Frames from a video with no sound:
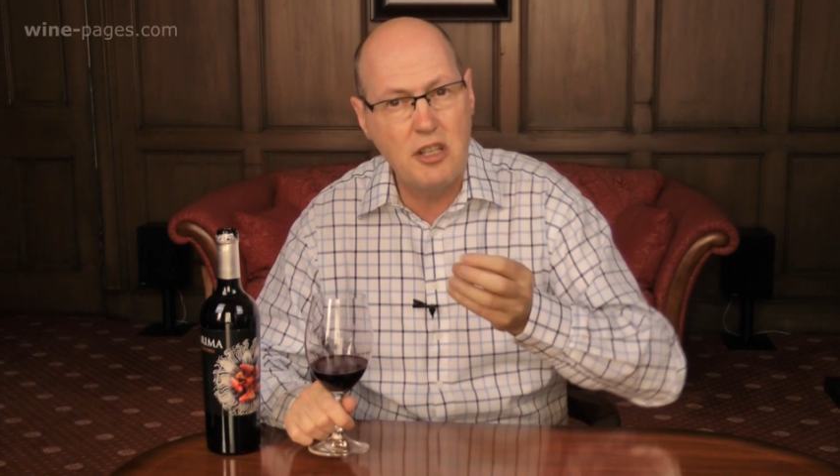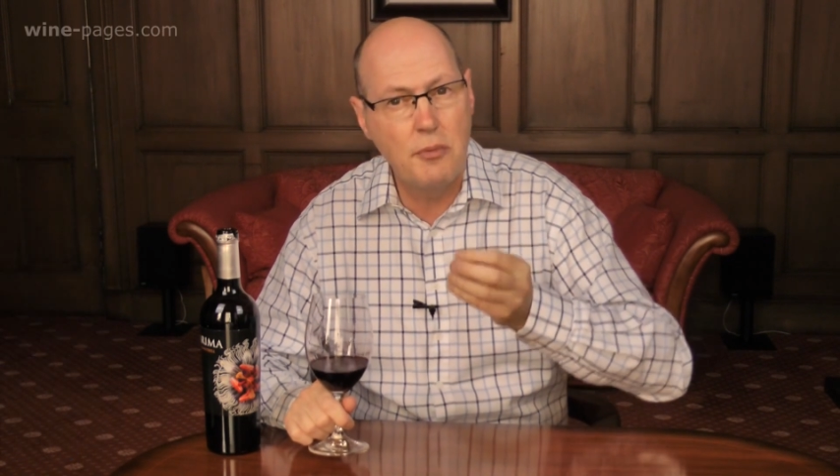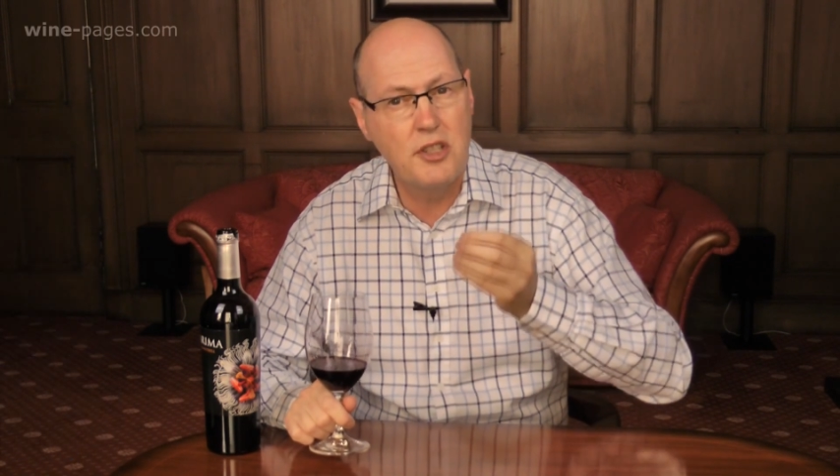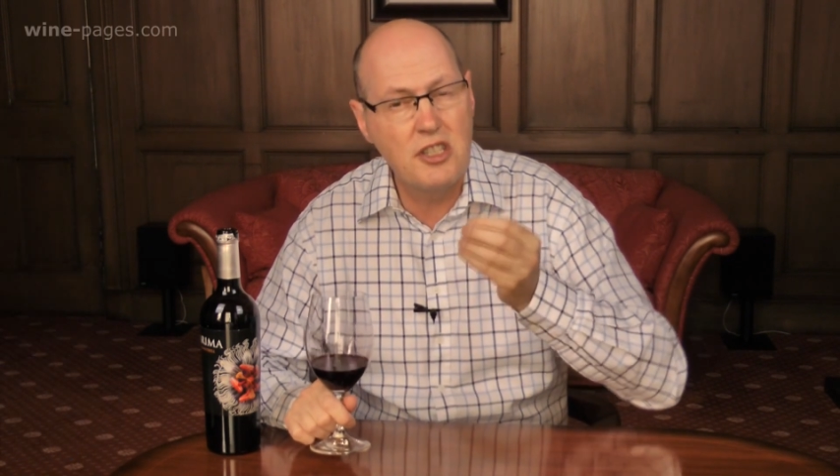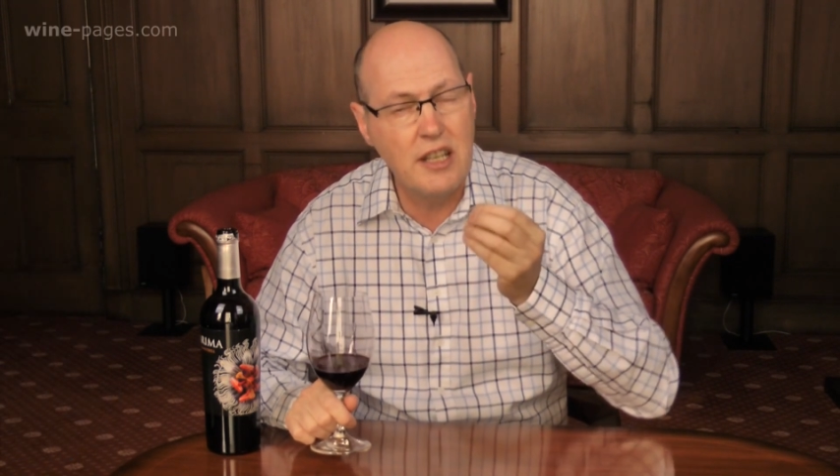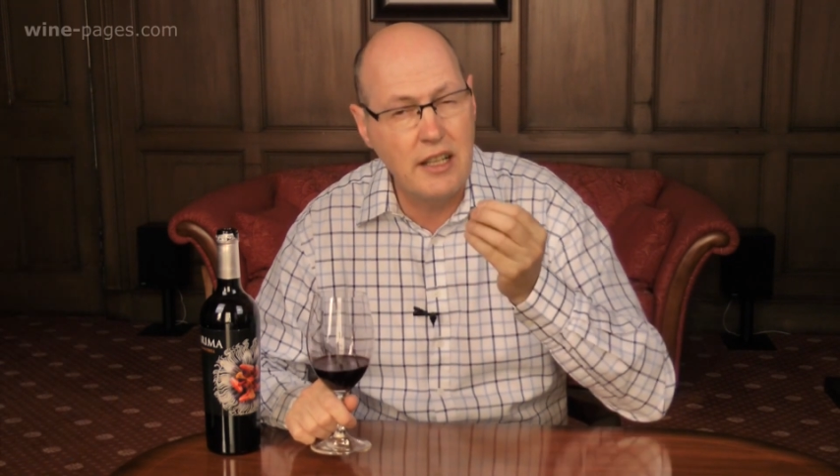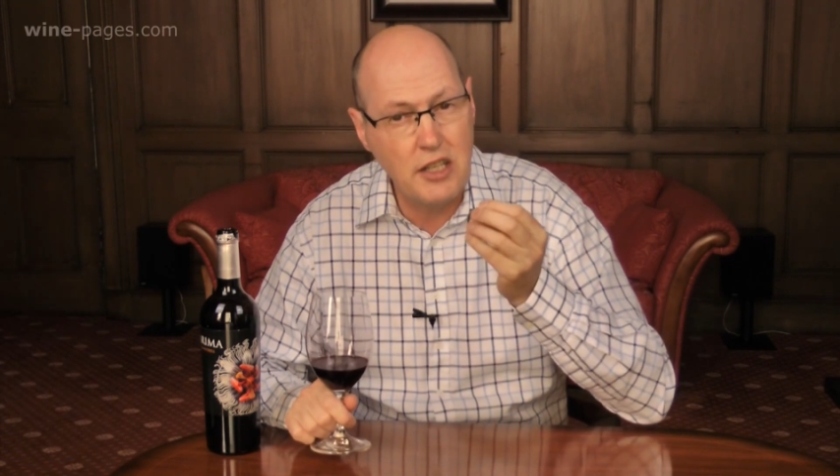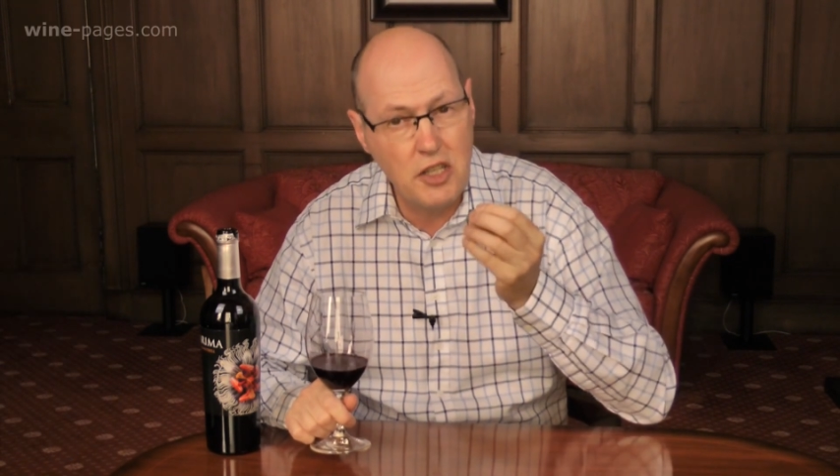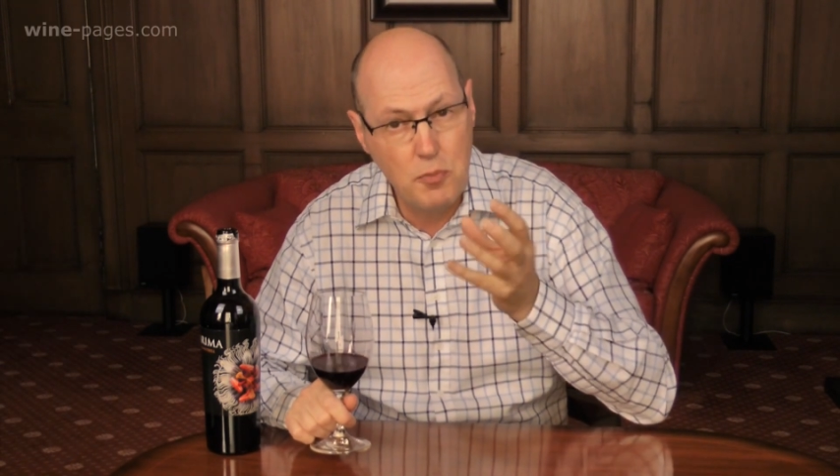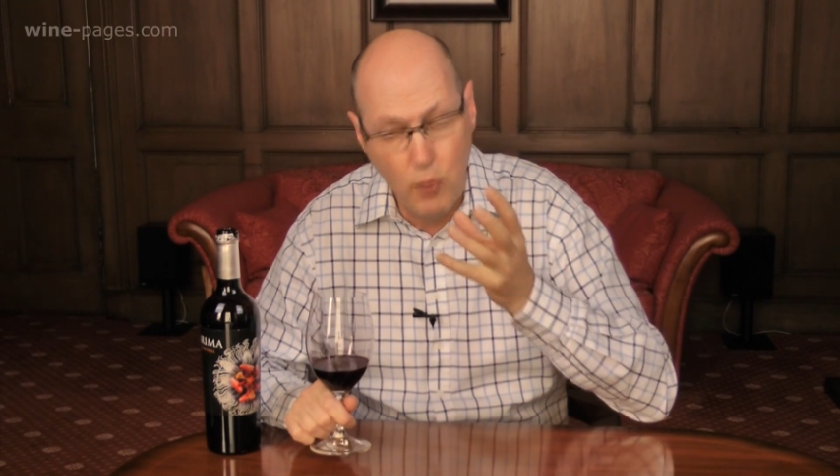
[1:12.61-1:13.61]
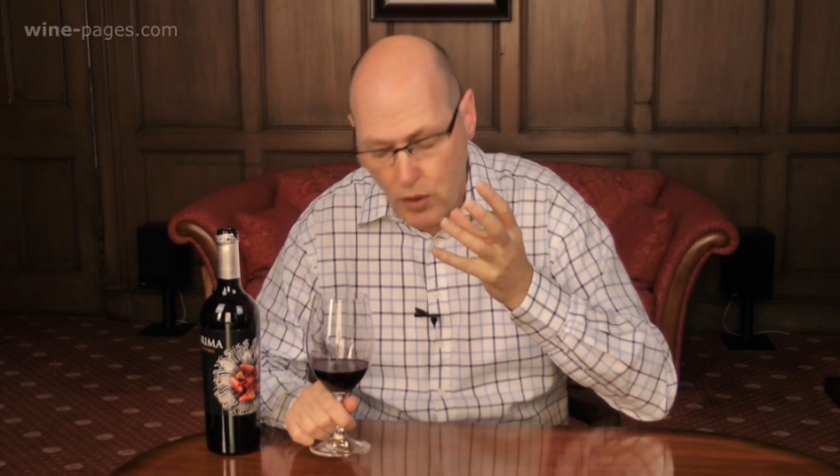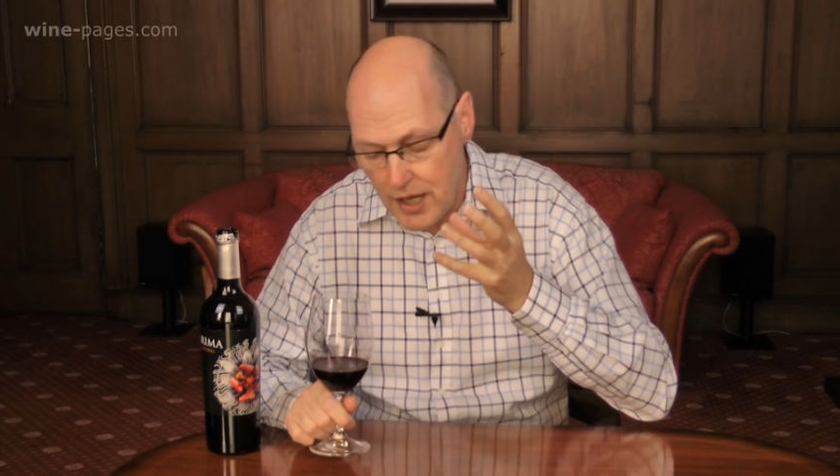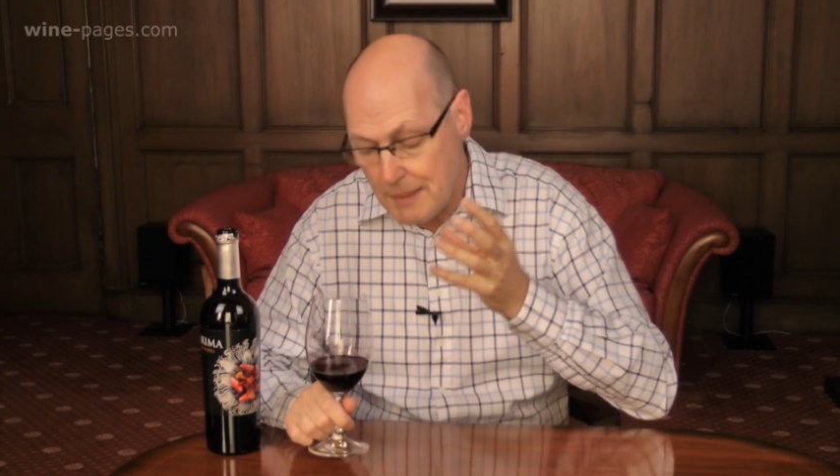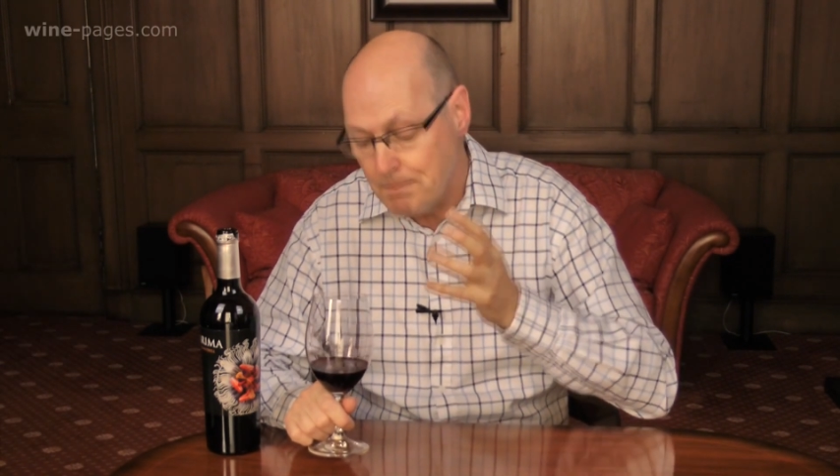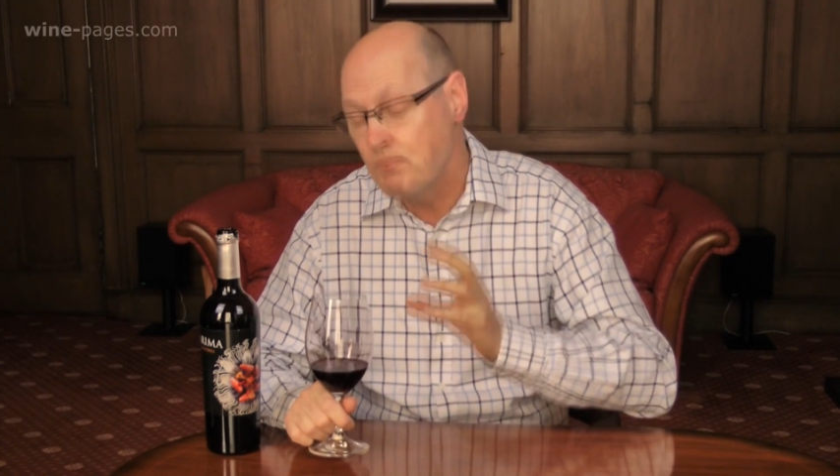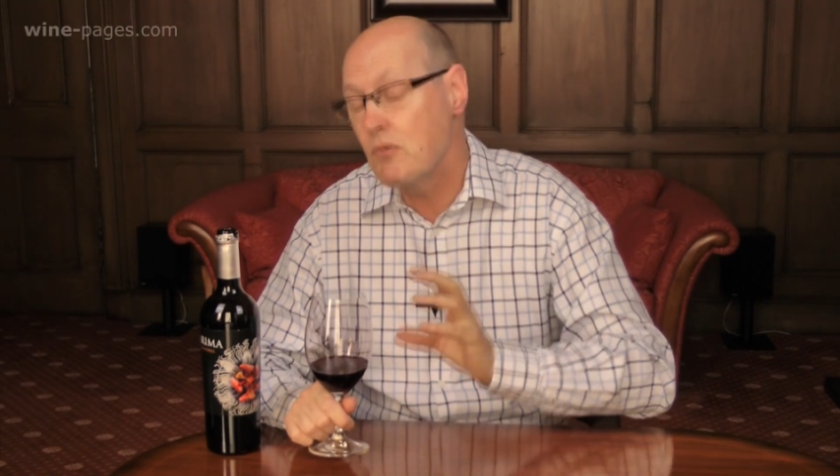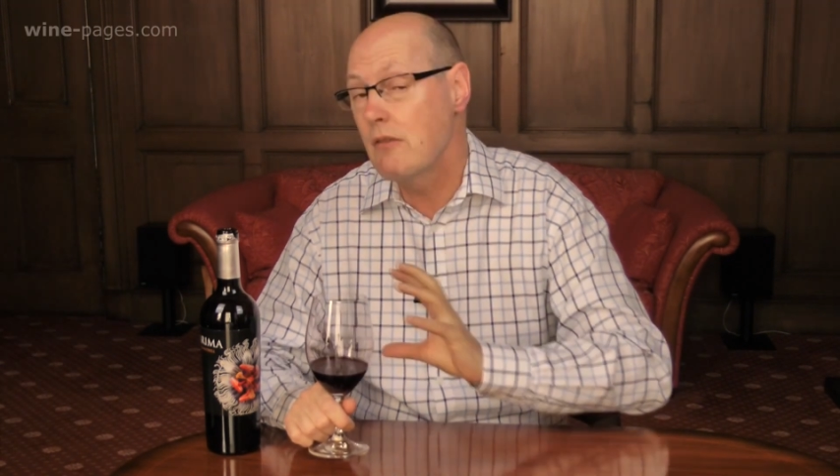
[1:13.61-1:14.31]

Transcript: something slightly smoky.